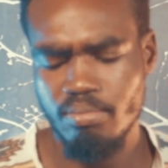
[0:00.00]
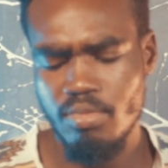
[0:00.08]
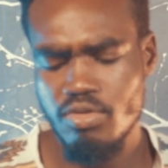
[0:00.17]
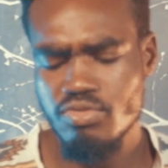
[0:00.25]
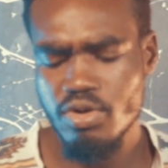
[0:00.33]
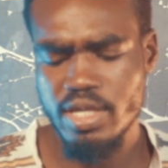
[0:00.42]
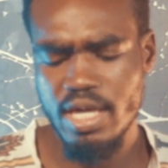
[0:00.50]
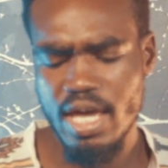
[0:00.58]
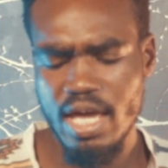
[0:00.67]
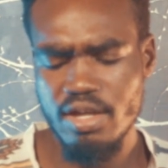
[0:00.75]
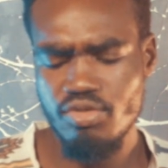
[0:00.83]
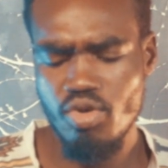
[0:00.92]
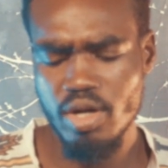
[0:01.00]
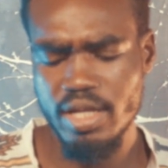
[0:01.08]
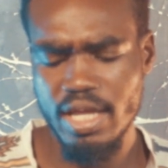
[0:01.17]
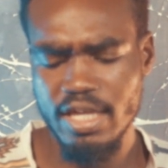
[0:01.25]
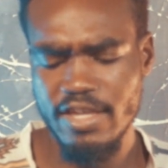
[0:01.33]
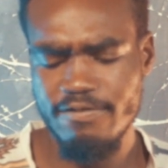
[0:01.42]
Bongo here,
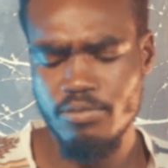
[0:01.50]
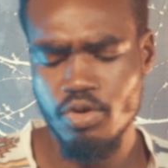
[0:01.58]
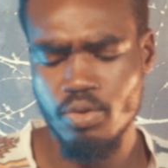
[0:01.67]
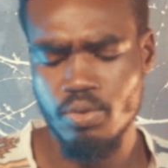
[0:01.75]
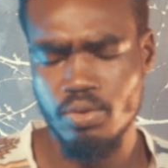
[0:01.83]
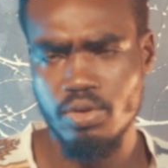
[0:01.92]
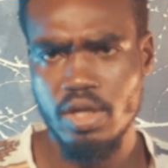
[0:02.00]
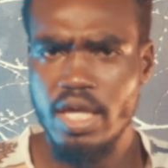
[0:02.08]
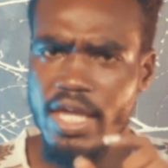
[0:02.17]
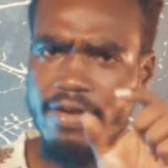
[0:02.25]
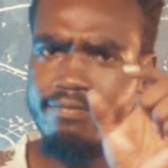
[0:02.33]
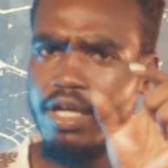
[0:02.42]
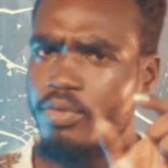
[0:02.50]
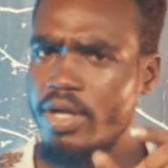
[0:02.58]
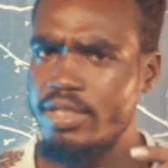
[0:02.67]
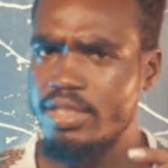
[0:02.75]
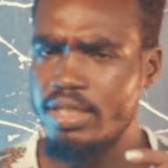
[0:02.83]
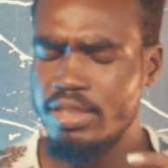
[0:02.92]
Clay give me. If the
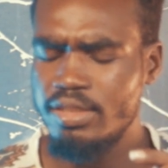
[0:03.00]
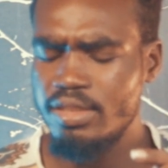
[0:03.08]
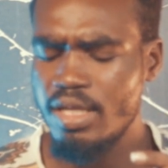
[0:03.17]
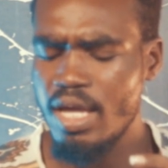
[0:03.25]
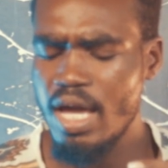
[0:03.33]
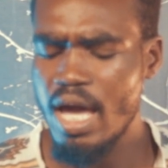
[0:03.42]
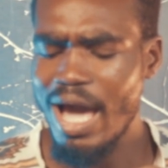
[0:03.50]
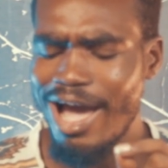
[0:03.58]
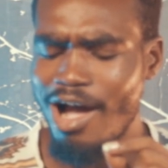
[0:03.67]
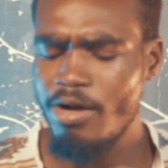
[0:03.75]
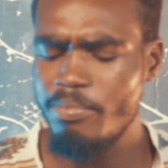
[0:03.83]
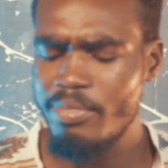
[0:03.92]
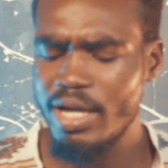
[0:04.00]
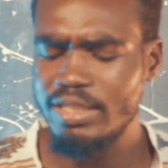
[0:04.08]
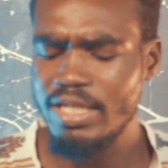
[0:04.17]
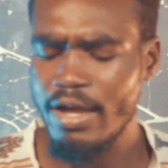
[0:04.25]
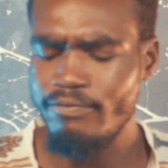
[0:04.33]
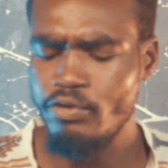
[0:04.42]
question is, how
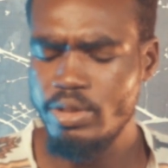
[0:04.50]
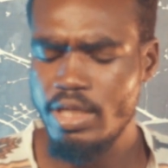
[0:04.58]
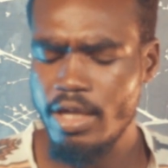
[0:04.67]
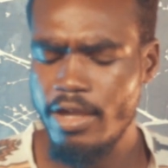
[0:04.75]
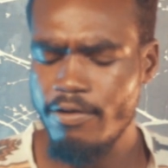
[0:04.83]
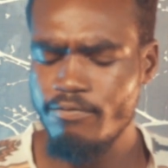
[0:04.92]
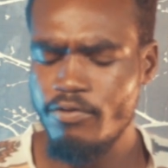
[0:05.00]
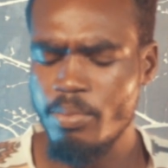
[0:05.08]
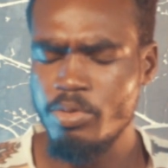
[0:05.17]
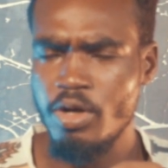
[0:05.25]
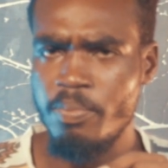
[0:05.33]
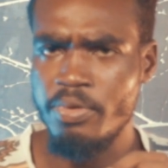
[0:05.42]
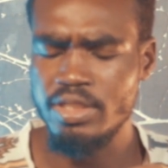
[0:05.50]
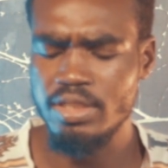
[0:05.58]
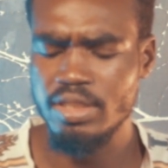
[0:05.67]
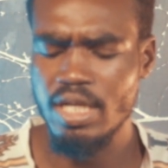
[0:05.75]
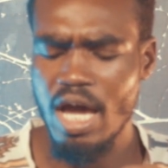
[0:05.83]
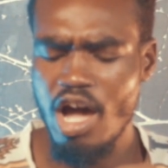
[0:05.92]
much have you taken from the
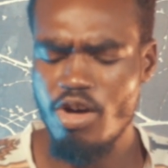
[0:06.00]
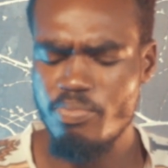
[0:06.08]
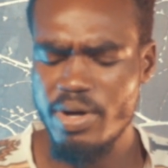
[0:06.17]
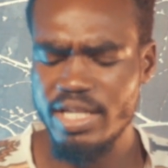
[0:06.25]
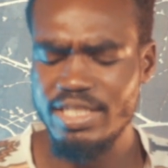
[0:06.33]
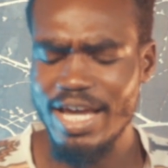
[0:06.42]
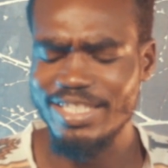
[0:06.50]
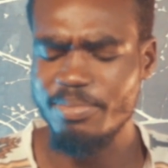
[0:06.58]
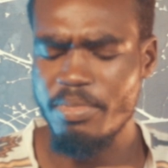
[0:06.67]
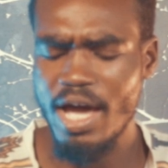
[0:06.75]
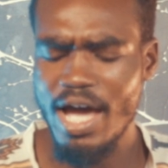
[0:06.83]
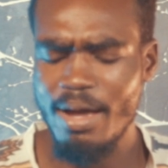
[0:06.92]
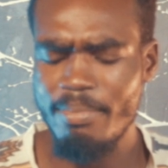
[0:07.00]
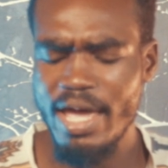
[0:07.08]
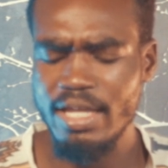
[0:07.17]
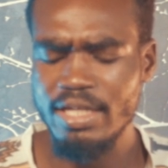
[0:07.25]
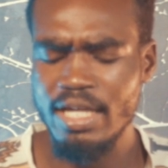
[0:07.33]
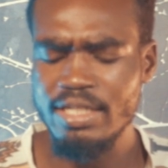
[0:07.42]
opposition? How much has
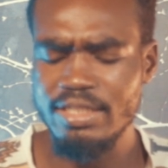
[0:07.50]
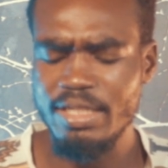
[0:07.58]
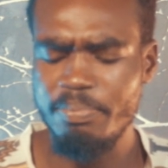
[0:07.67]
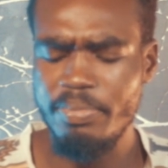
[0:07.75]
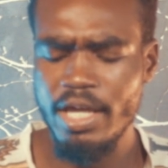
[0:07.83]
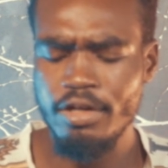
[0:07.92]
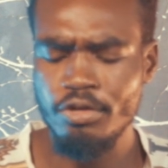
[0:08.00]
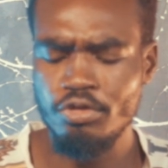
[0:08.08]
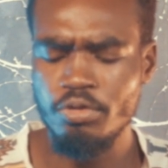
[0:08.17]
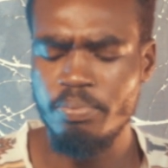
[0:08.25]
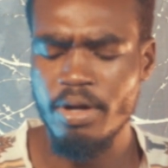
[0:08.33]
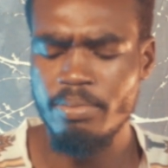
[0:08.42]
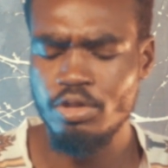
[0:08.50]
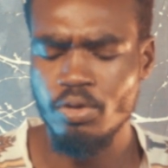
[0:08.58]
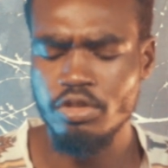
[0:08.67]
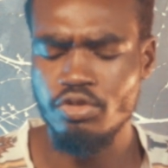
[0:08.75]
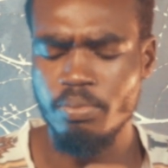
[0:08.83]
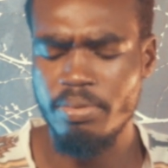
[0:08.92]
Mahama and the NDC paid you to publish
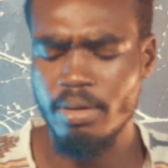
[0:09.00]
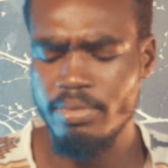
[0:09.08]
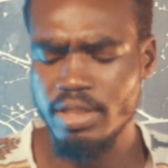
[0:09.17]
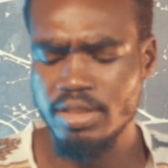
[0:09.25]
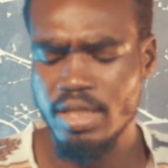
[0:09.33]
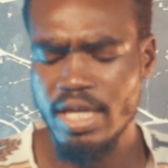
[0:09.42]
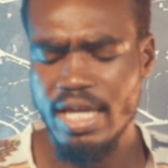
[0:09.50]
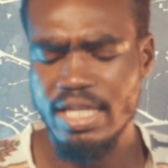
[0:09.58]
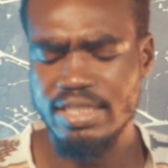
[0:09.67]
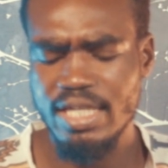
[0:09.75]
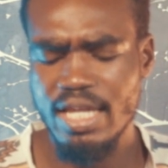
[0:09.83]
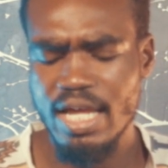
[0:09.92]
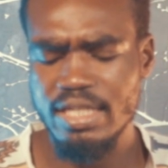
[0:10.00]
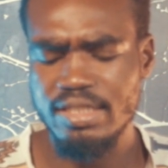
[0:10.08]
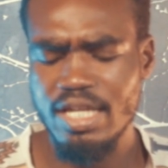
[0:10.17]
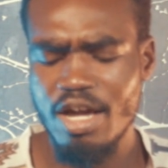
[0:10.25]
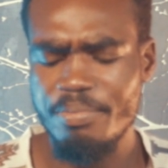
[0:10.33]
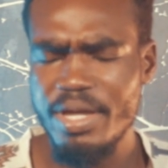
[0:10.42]
what you publish? Tell us
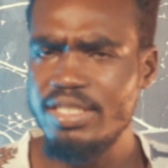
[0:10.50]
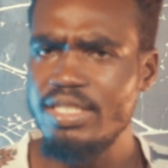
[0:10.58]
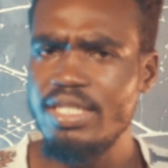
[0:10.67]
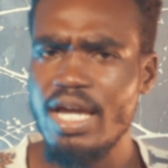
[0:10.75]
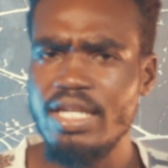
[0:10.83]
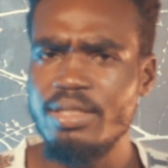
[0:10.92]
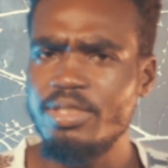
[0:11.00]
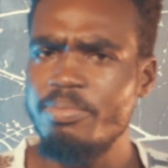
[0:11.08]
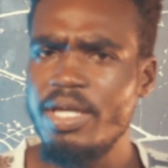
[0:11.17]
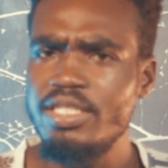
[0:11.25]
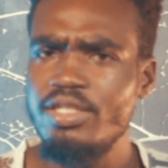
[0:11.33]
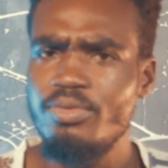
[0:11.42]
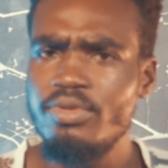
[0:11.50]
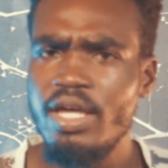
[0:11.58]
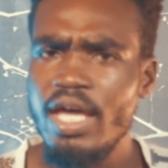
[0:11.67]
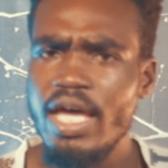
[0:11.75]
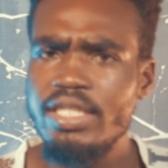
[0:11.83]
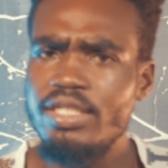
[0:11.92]
now. Mention their names. Mention who.
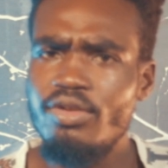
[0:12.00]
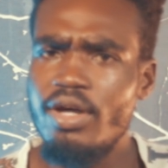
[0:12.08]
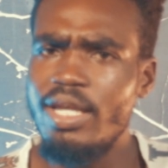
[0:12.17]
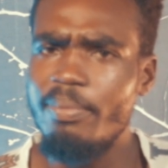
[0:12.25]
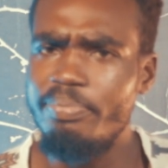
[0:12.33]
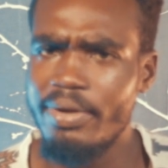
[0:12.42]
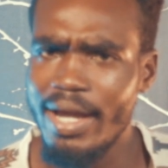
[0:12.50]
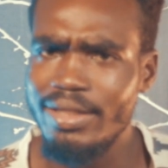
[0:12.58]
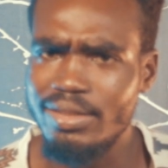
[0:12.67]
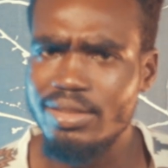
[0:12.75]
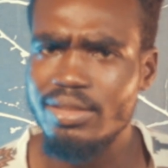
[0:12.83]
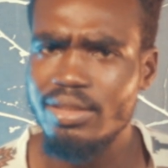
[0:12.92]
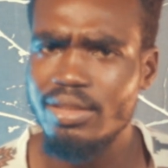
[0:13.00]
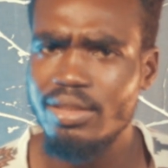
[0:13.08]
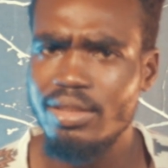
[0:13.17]
Is it not the price?